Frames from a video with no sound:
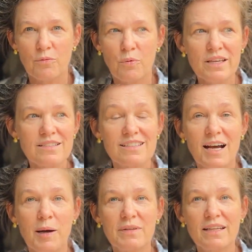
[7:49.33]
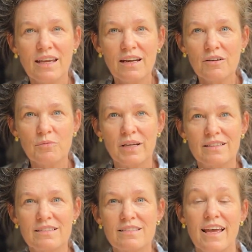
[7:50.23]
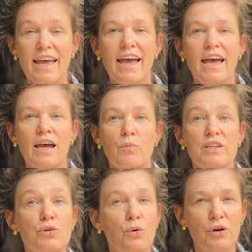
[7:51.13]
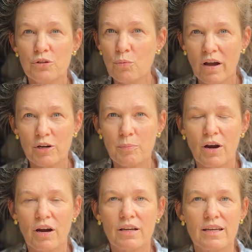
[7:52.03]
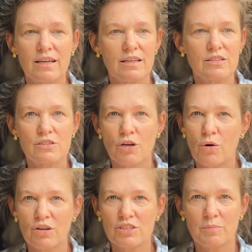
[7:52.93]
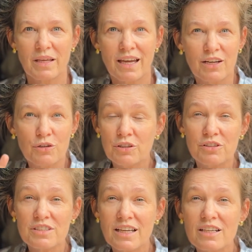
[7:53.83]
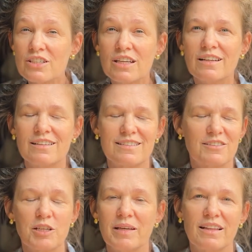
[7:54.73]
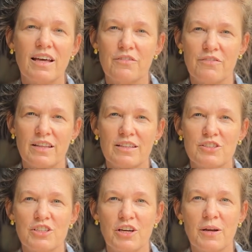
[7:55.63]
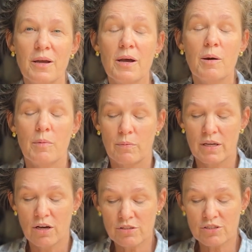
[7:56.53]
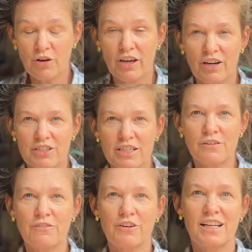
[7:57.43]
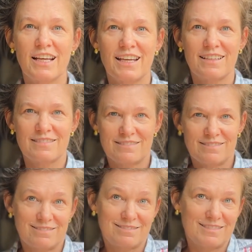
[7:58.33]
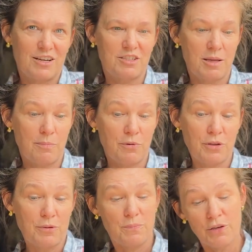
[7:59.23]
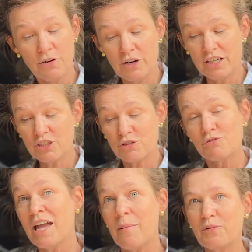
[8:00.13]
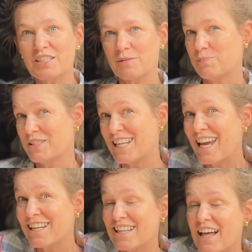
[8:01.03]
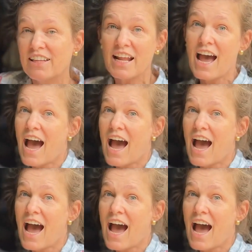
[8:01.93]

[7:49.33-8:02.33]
We stopped at Carowinds and we toured the water park. So awesome. They got a new little section. It's going to be a lot of fun this year. We also got our dinner for tonight. Our tempura shrimp with some potato salad.